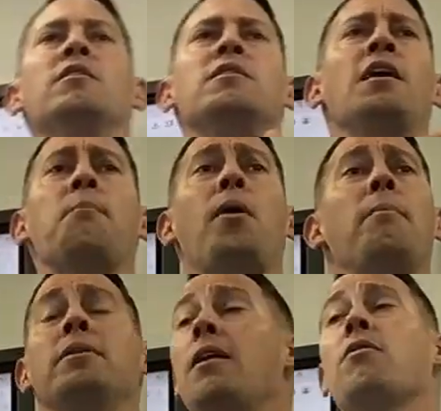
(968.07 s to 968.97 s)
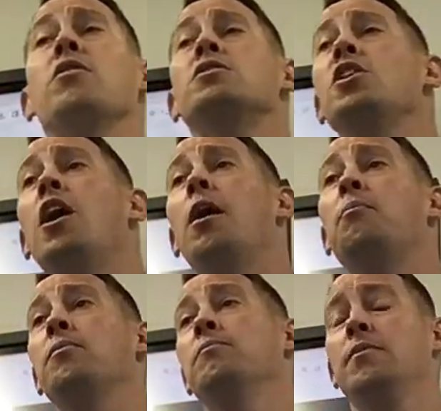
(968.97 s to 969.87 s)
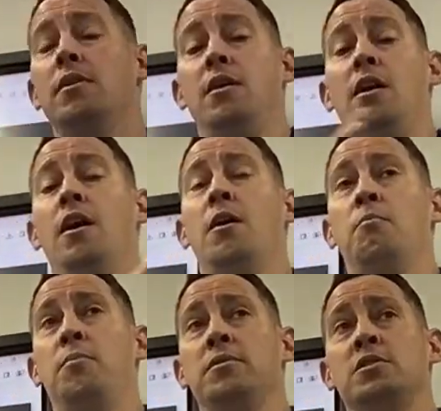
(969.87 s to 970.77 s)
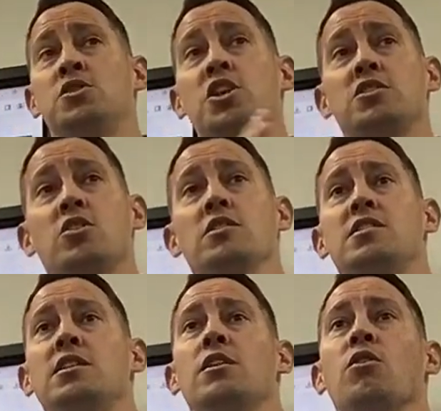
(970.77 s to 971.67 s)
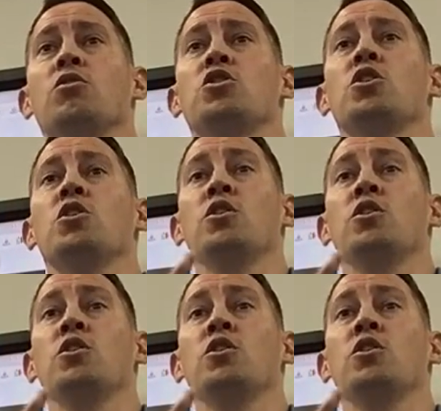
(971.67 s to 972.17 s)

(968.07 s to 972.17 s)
they're probably never going to jump, but just to consider,